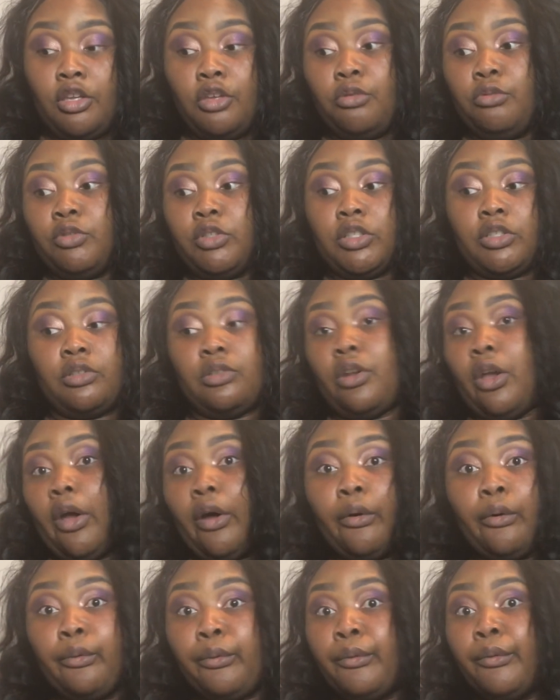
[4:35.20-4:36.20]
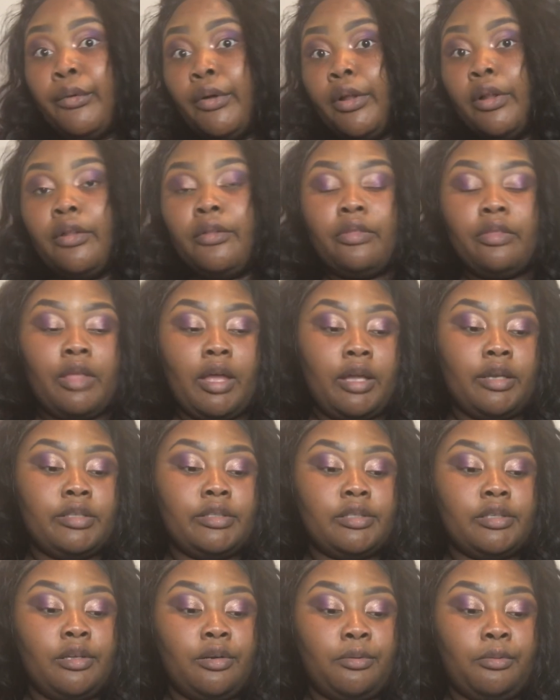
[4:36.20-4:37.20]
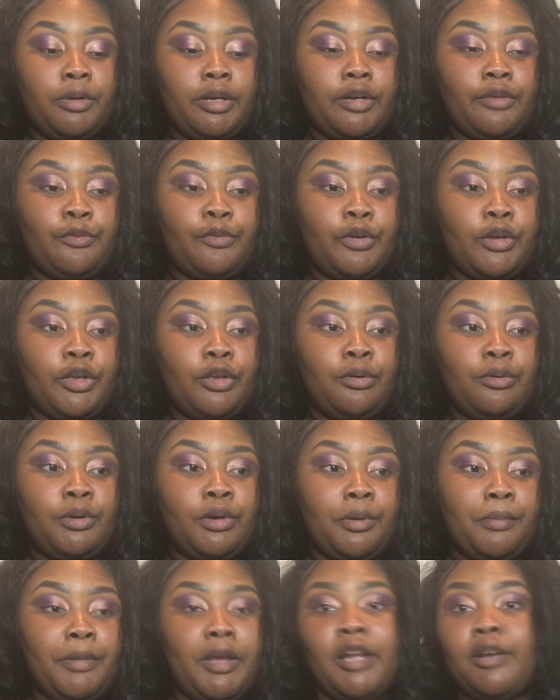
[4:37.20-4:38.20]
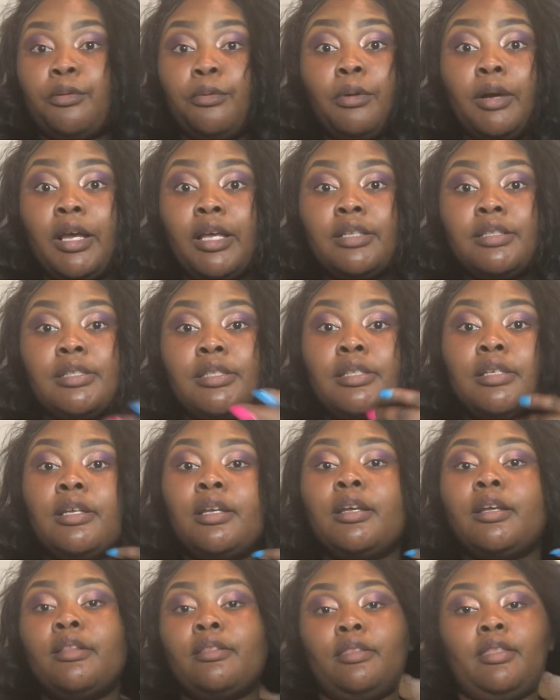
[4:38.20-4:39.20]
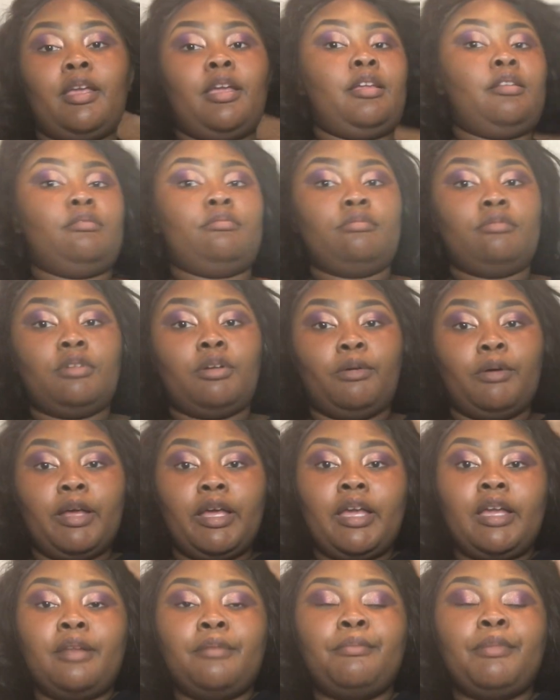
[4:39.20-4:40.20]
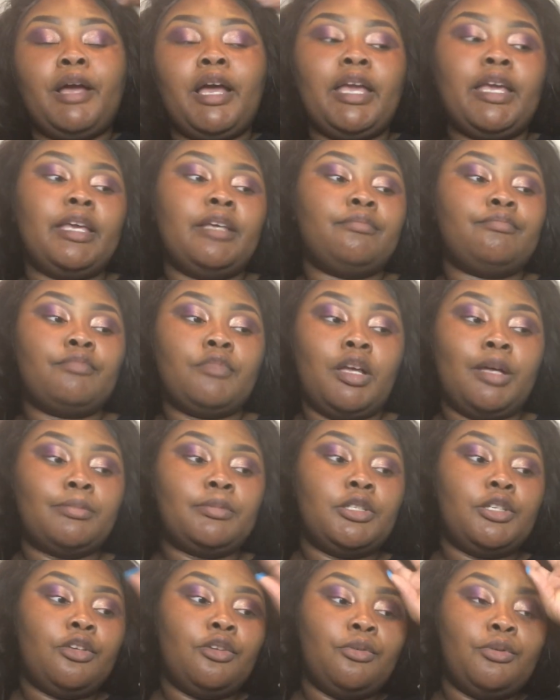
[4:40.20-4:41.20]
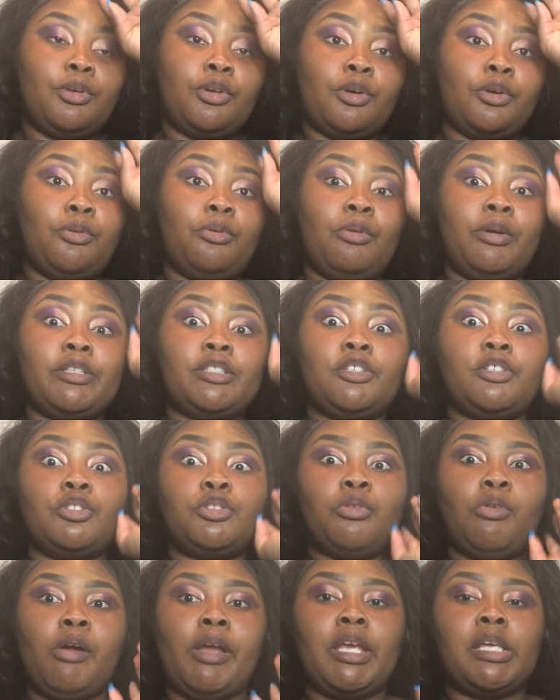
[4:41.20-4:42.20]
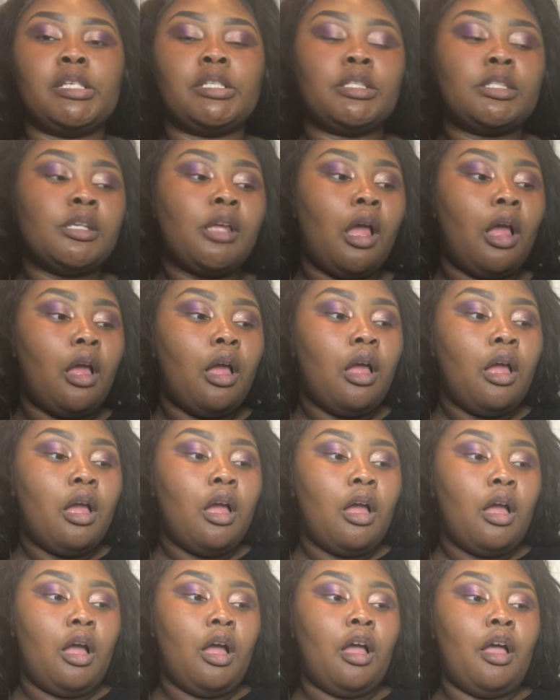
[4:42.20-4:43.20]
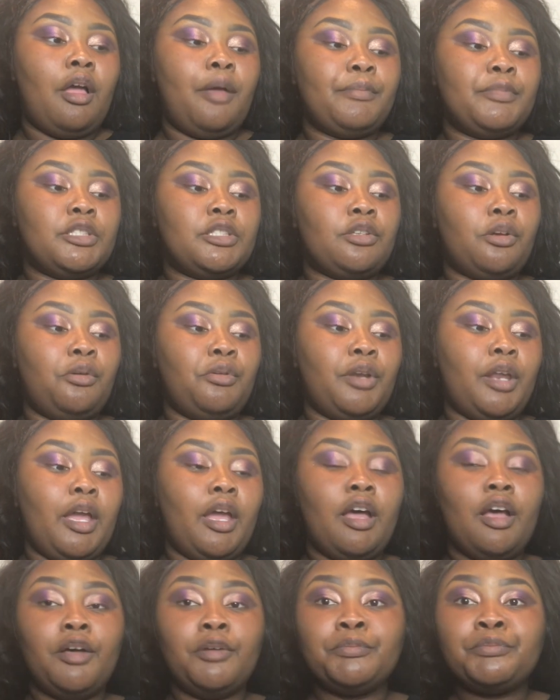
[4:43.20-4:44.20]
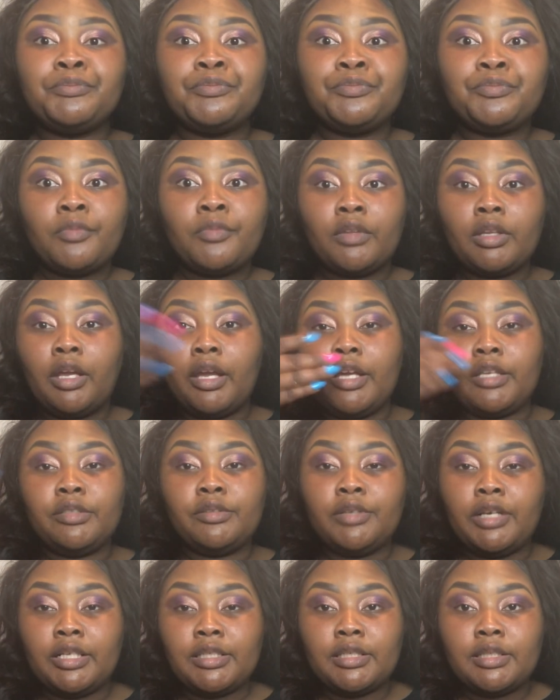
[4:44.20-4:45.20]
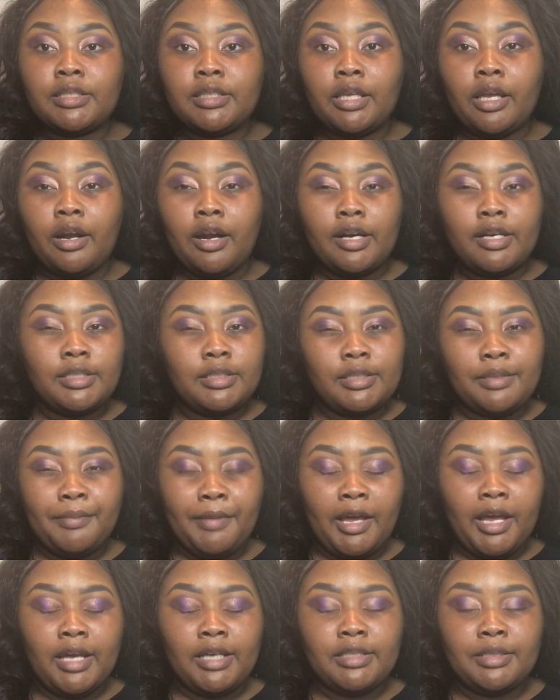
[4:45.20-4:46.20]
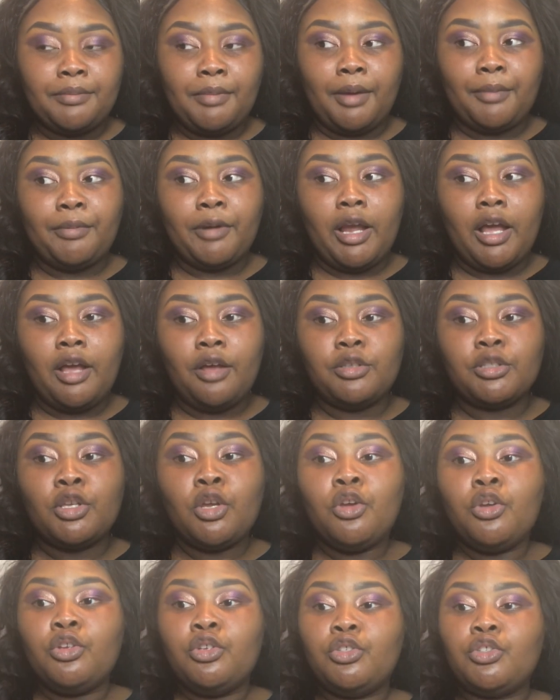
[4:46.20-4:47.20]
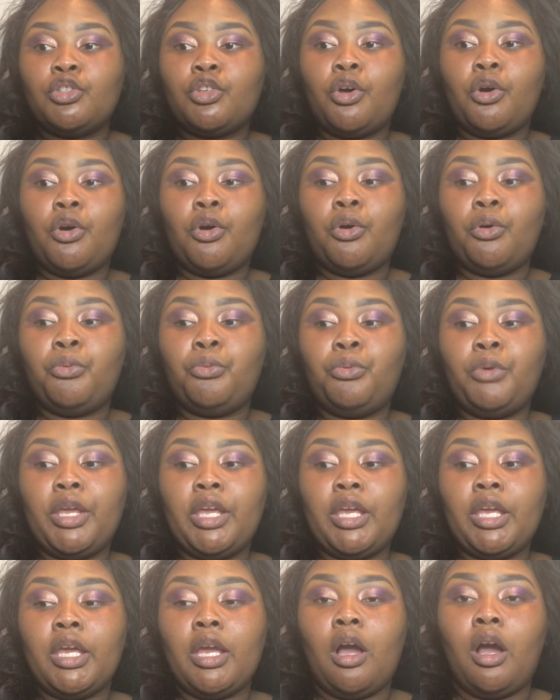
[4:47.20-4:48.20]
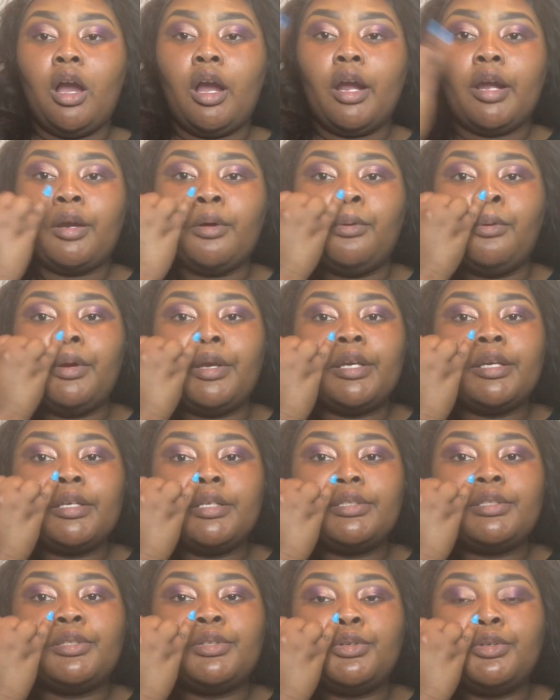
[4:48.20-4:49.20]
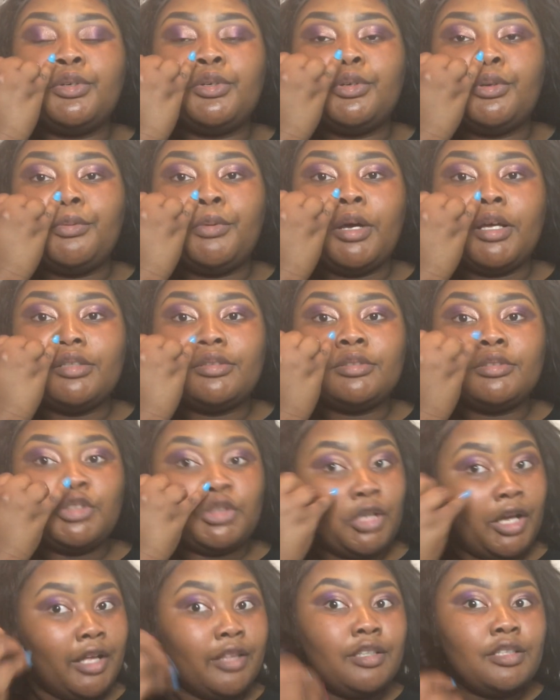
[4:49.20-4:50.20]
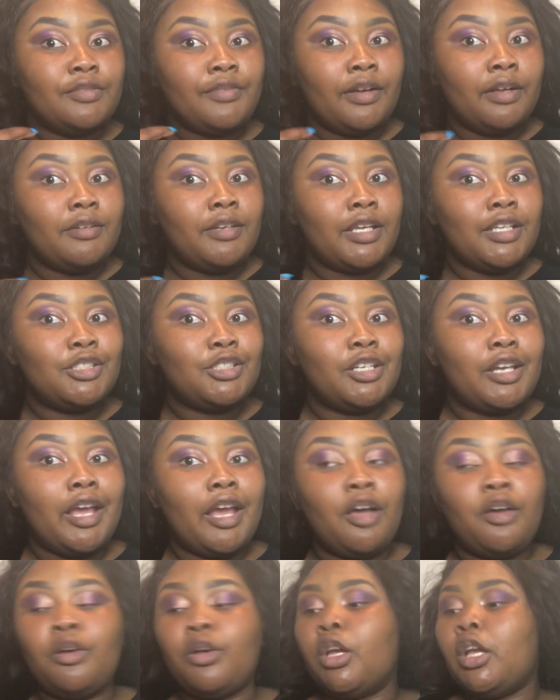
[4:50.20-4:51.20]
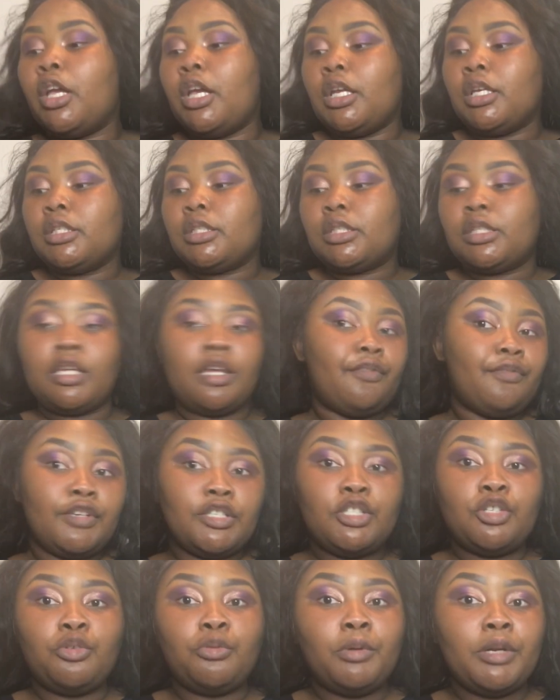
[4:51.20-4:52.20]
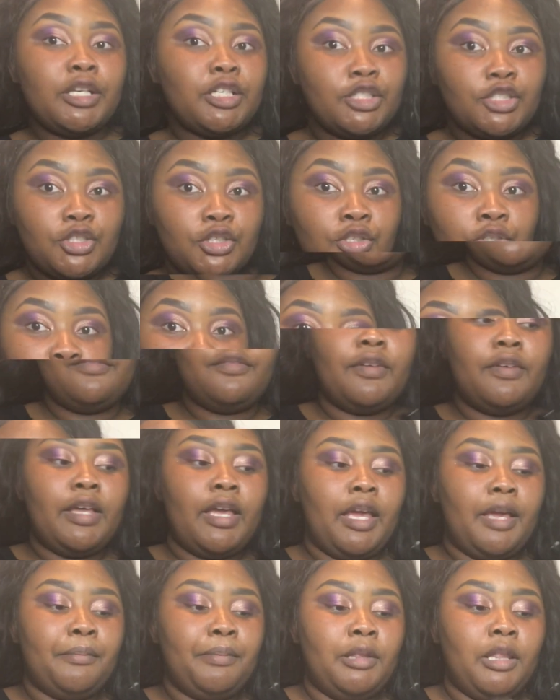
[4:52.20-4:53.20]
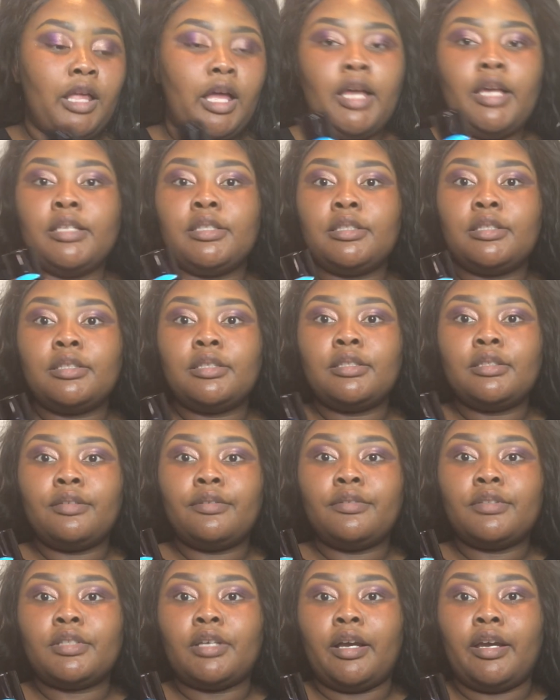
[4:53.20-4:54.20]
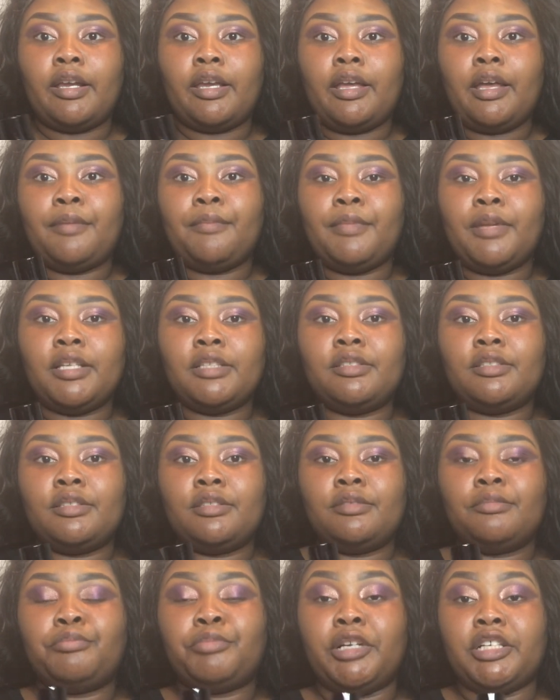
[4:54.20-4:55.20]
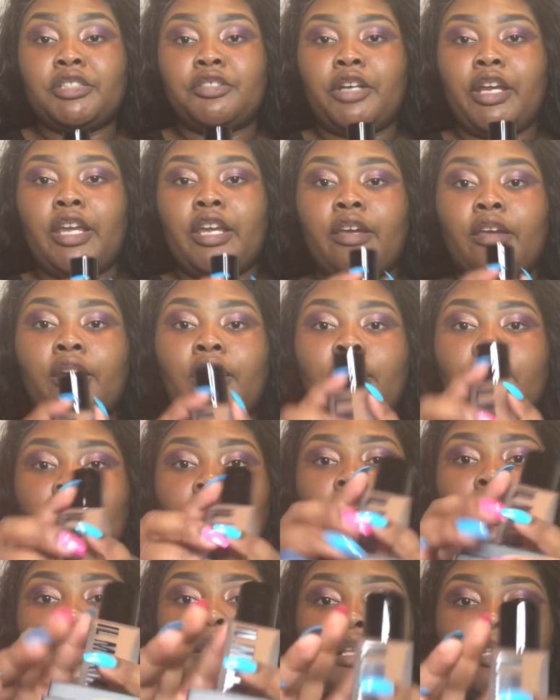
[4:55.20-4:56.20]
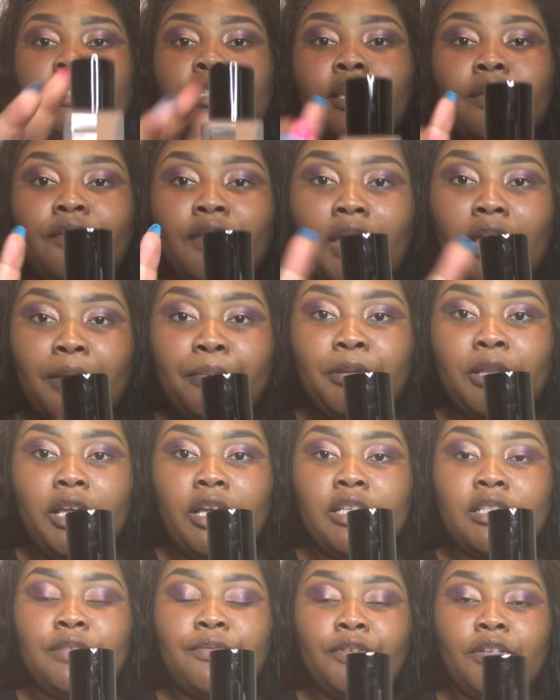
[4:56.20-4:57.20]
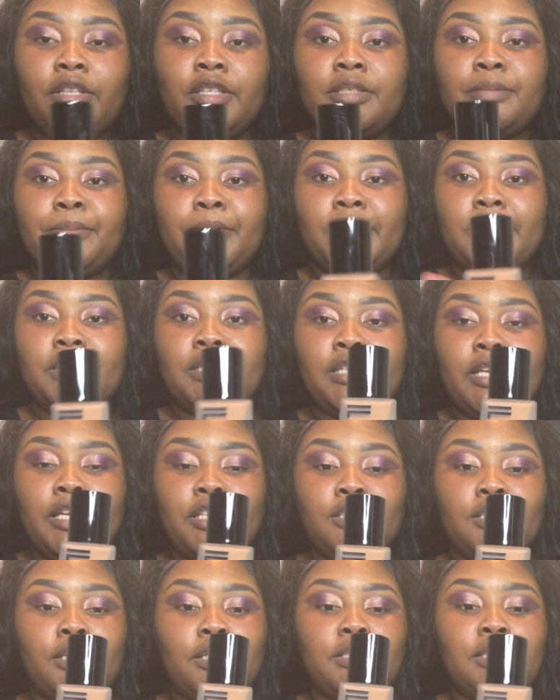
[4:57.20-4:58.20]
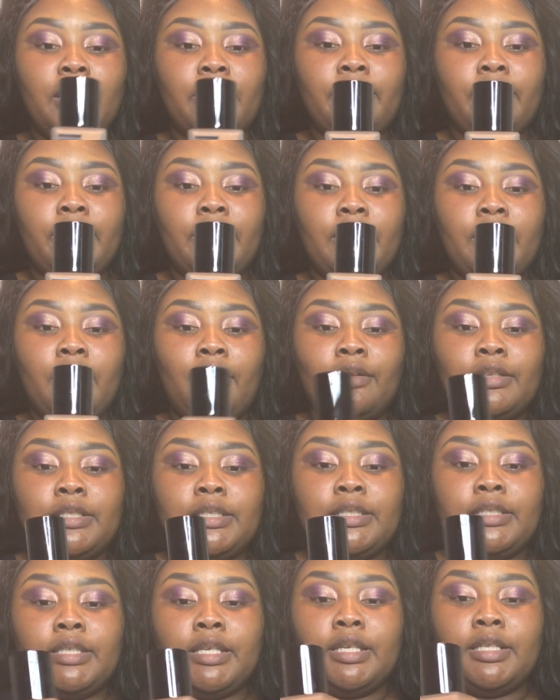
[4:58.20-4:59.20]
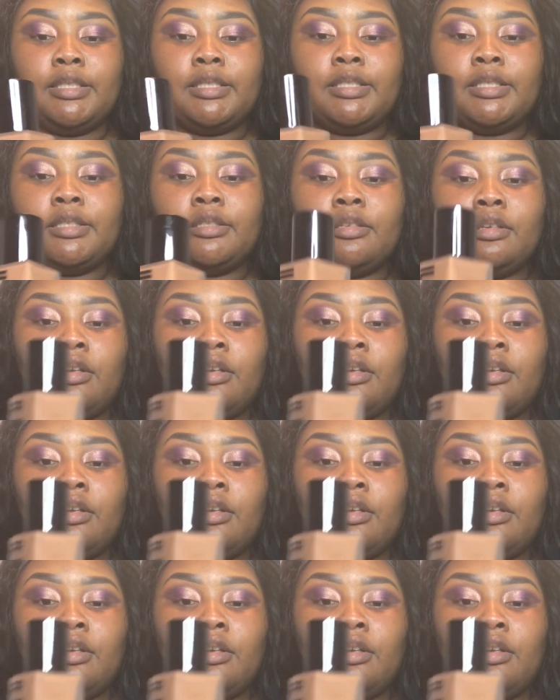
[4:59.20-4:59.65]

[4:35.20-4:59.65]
just know that it's gonna work for you no matter what, then go ahead and buy it. Up to you, your coins, your choice. So now, as you guys can see, I already did my eyes and my brows. So we are going to try this foundation out, see if it do what it do. Let's give it A+. Sorry, I have my brush right here. Let's give it A+ for this presentation because I like how it sits